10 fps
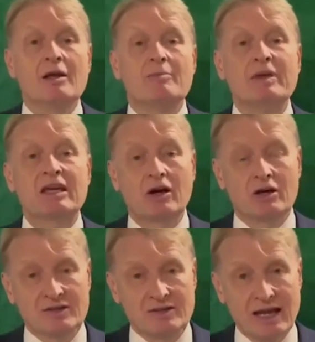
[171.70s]

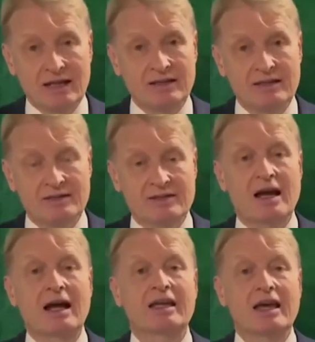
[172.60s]
because that is
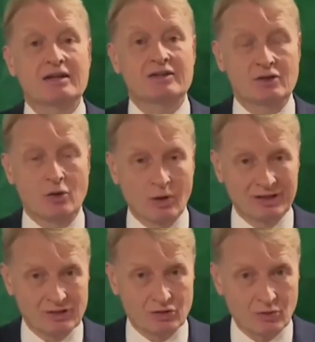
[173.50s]
against
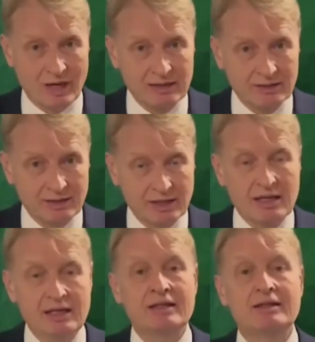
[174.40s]
what is right
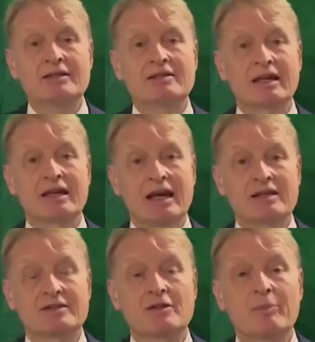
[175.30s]
it is
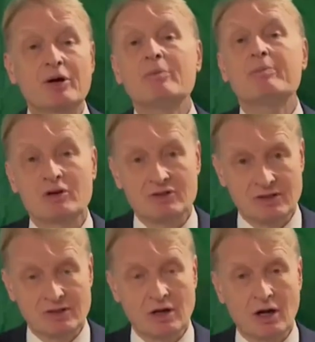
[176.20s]
against the
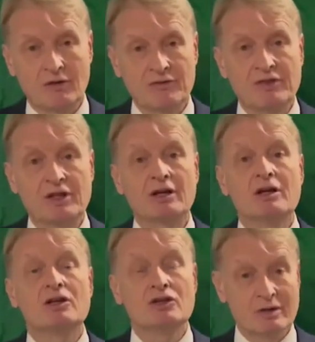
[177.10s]
purposes of
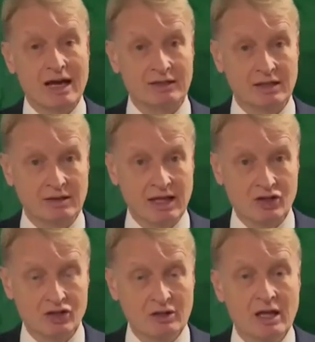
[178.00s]
the United
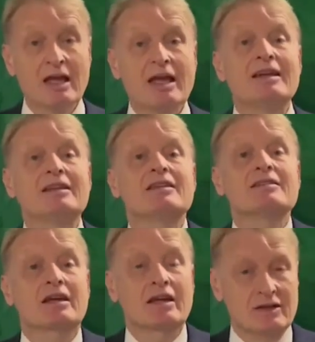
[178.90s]
Nations and it
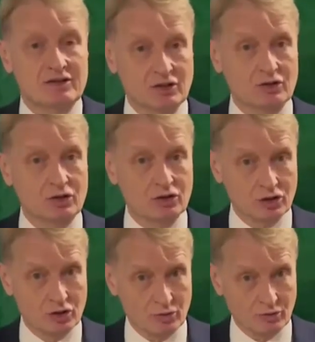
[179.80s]
is against the
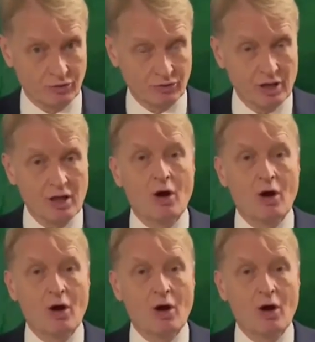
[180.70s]
truth.